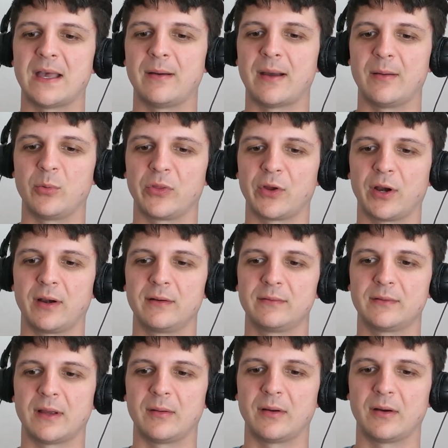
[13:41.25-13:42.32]
I'm with her,
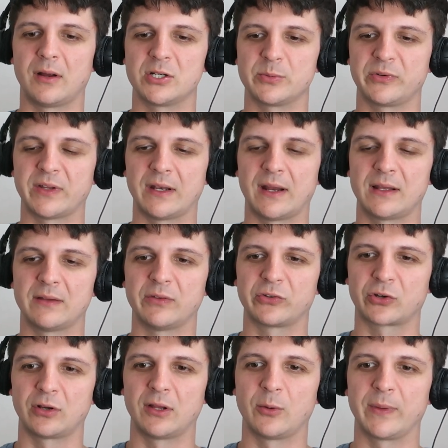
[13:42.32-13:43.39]
100%. I love this
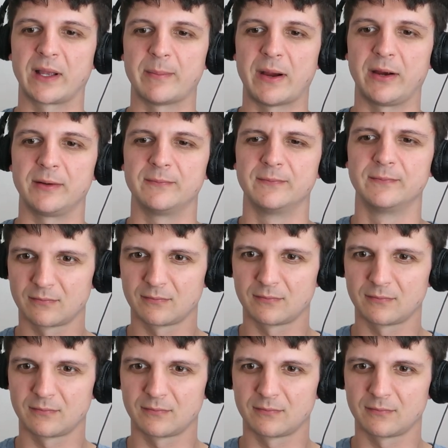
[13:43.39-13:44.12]
girl. I hope they get married.